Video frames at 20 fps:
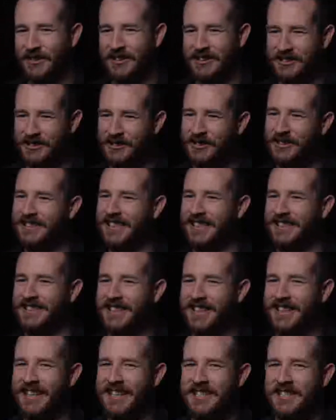So as soon as I
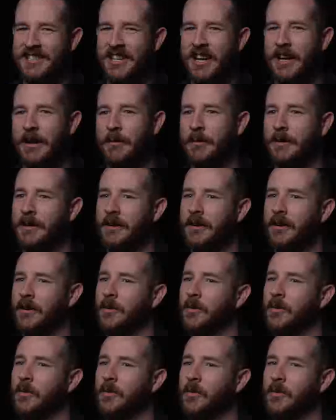saw that shot, I went,
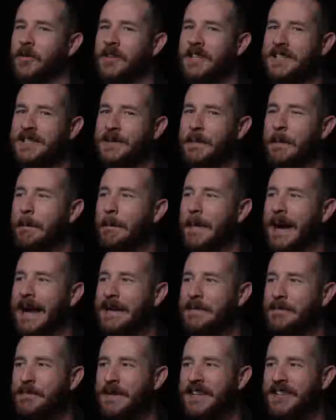this
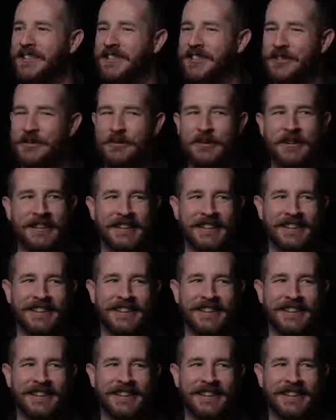might be a good one.